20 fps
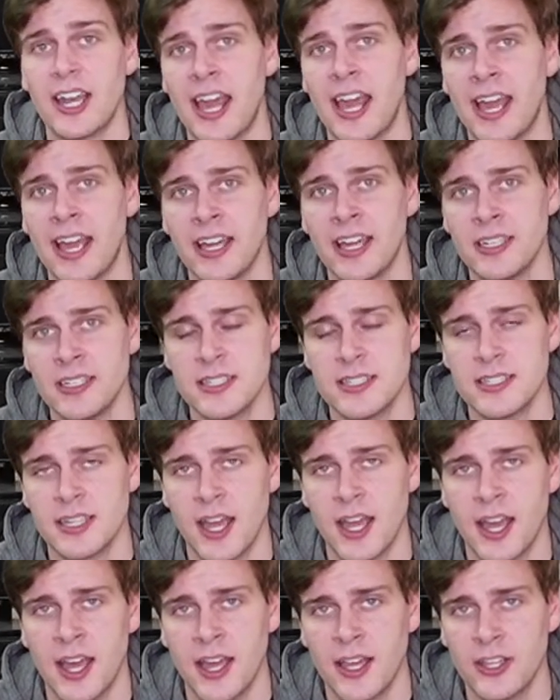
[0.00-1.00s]
and
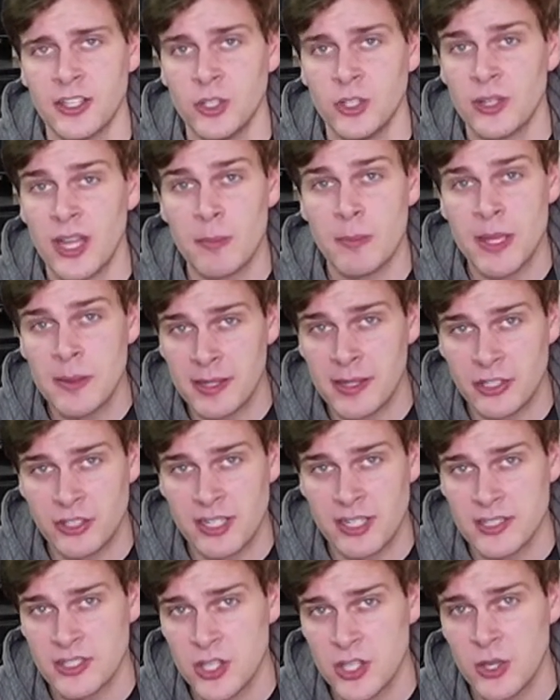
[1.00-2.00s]
you'll get my email
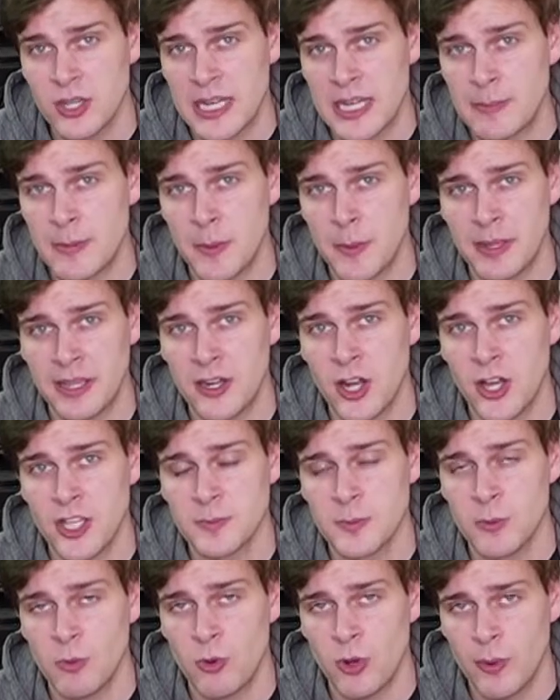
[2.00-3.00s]
address, and you can email me and ask
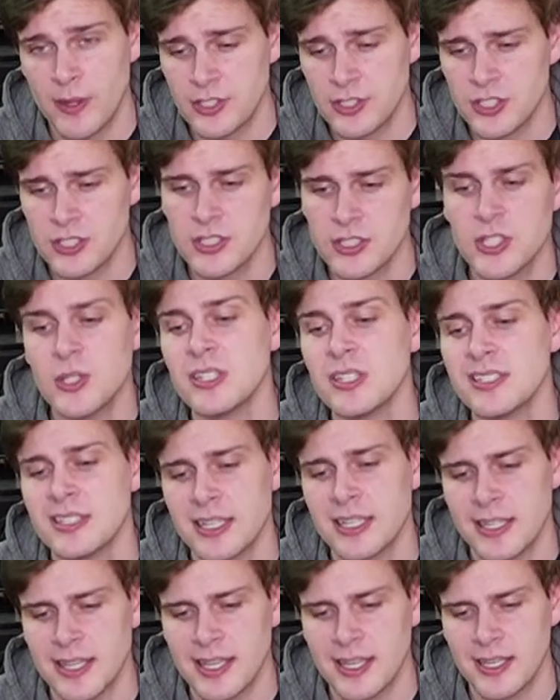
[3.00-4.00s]
me more questions. You can
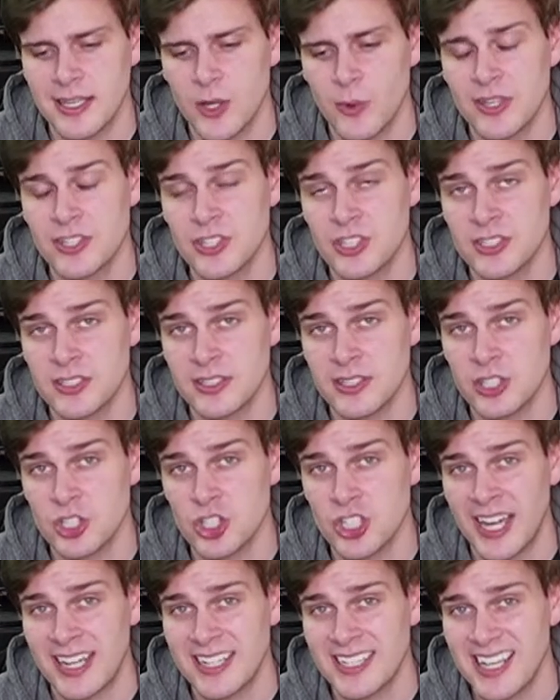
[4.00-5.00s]
stick questions in the
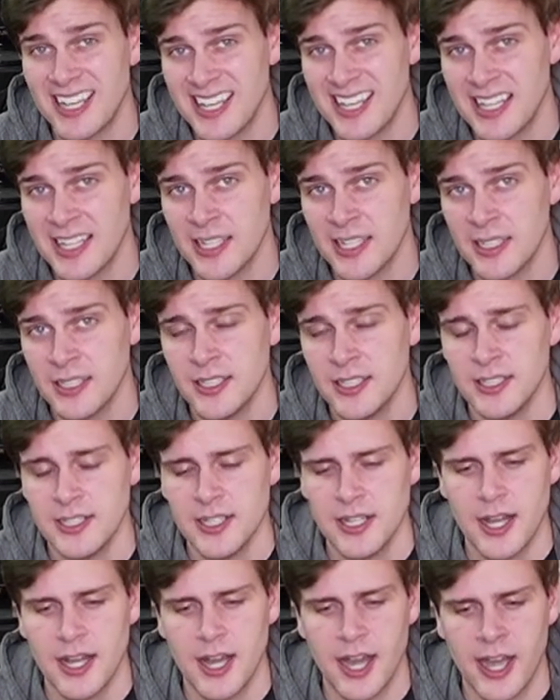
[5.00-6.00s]
chat here.
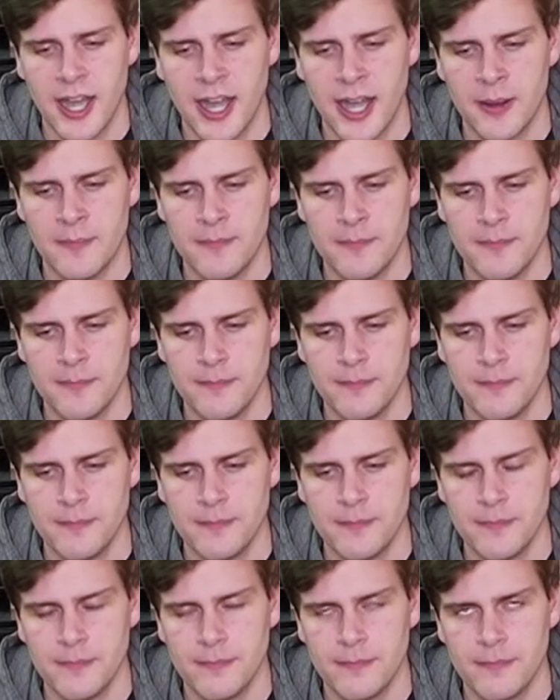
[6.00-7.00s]

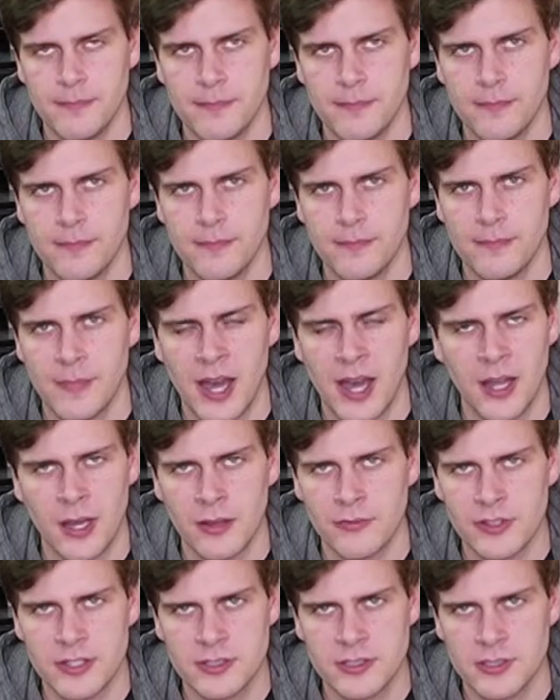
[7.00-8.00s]
I love
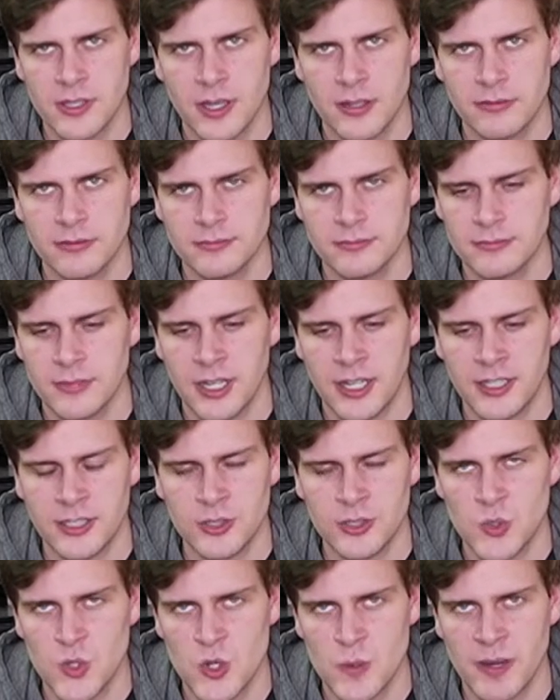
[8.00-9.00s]
this stuff. I can
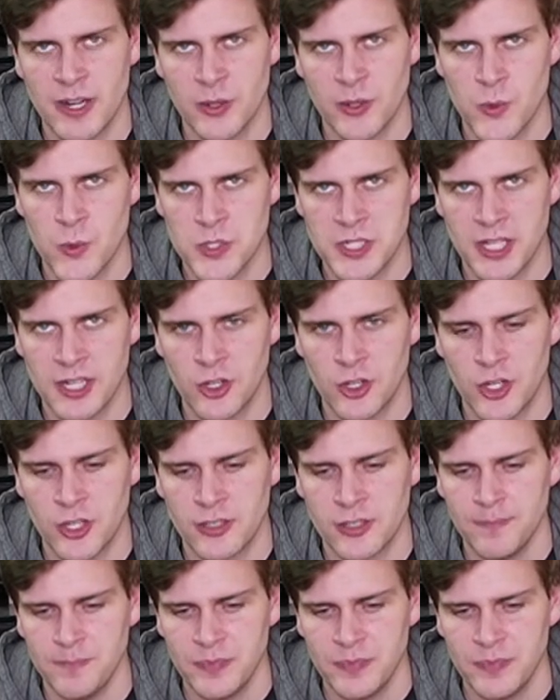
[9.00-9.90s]
talk about it all day long.